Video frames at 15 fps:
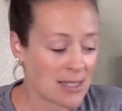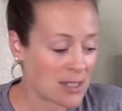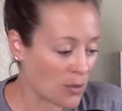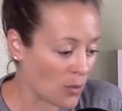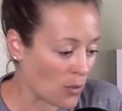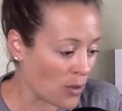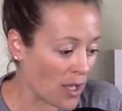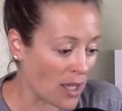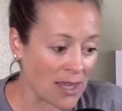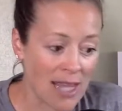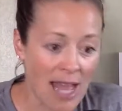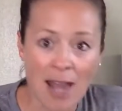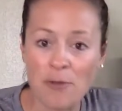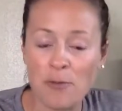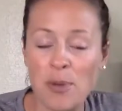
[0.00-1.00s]
So a
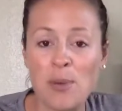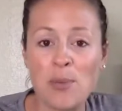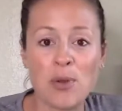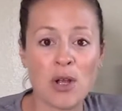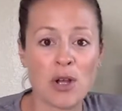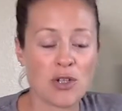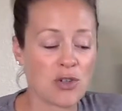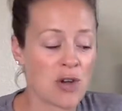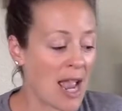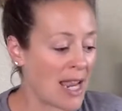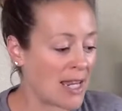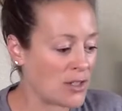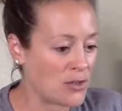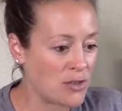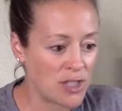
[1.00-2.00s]
lot of people are
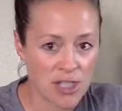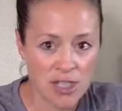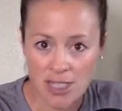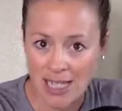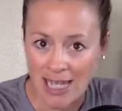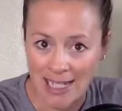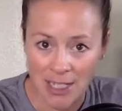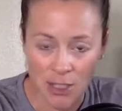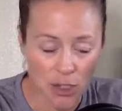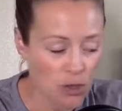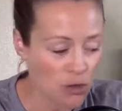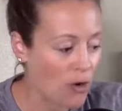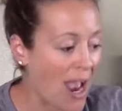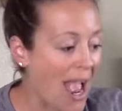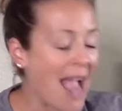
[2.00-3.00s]
trying to just get
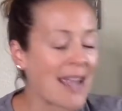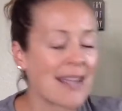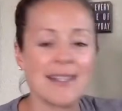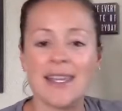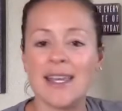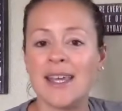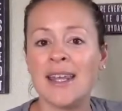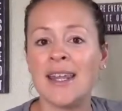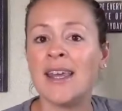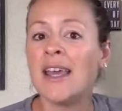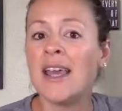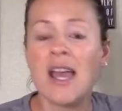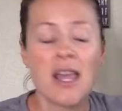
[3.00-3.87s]
distracted,